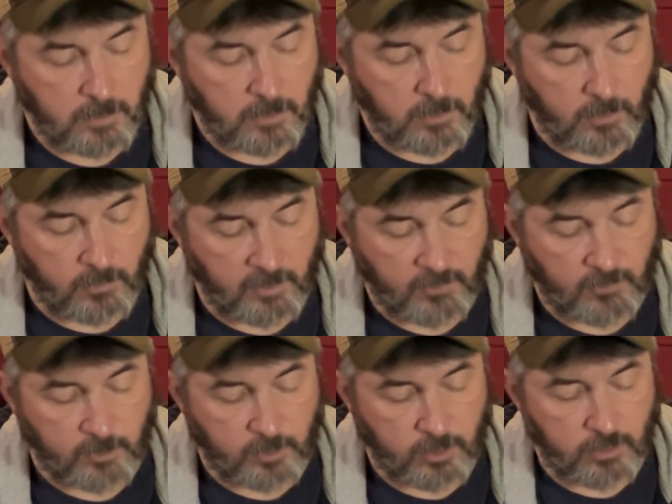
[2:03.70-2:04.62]
close micro
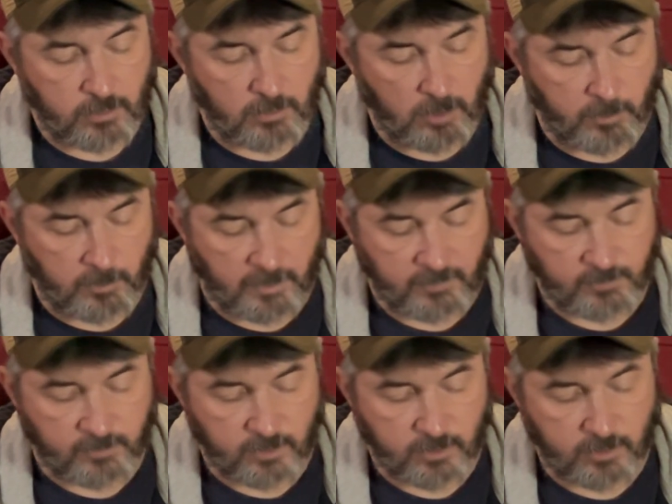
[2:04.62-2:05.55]
switch, open micro
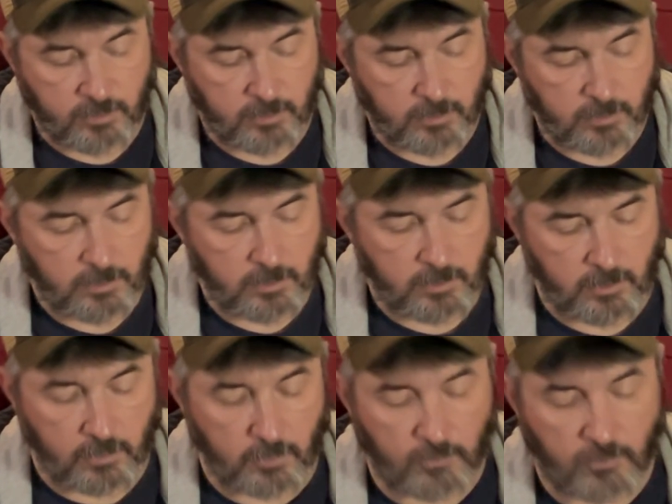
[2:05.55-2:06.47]
switch,
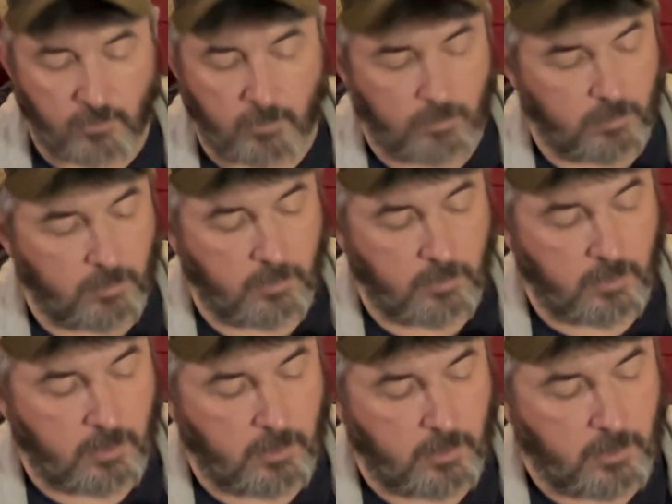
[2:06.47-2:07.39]
close,
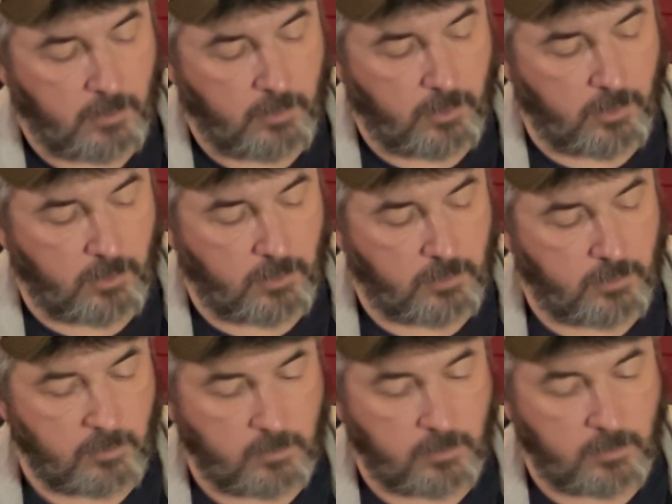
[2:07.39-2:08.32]
pull,
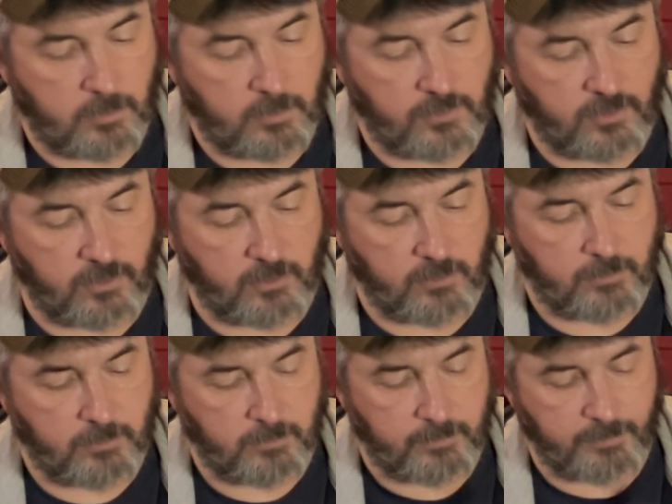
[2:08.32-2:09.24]
turn,
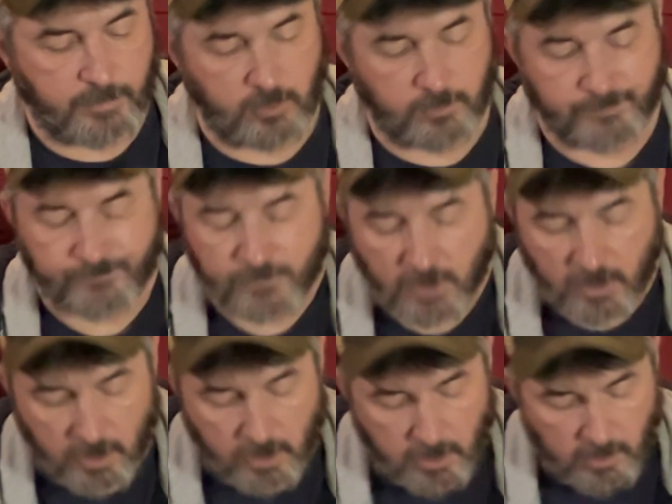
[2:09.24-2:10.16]
boom.
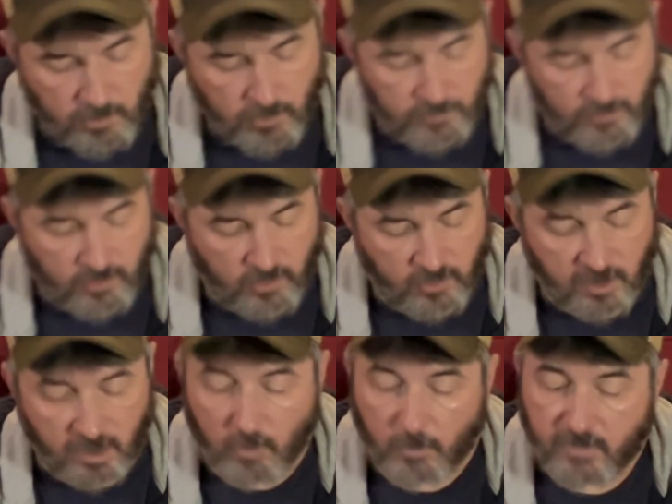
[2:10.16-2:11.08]
So this is
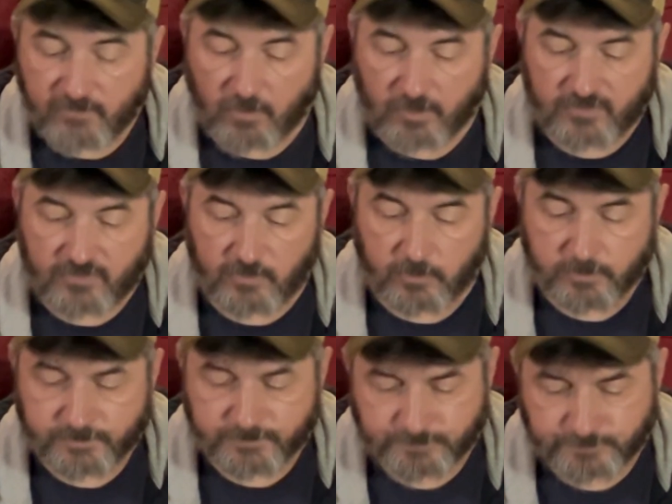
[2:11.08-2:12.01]
going to go in very
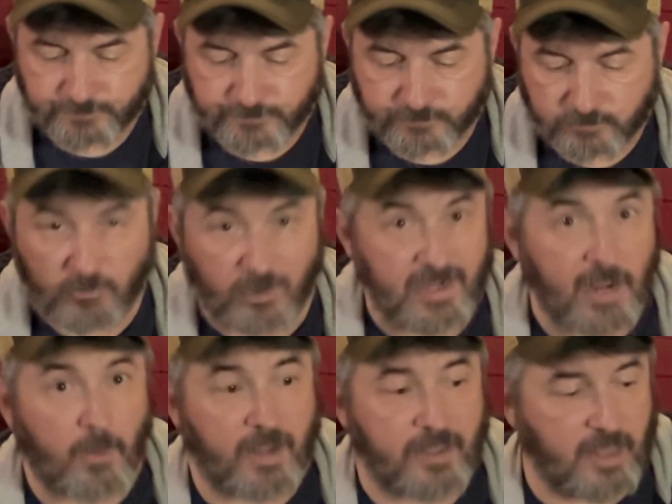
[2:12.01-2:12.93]
soon. Right
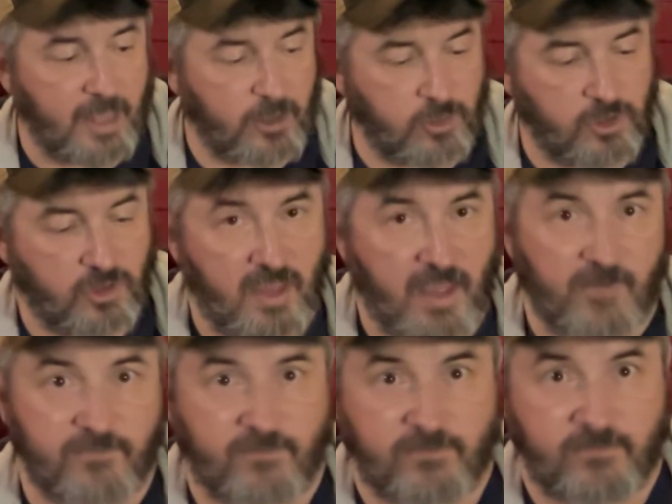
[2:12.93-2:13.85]
now I actually just have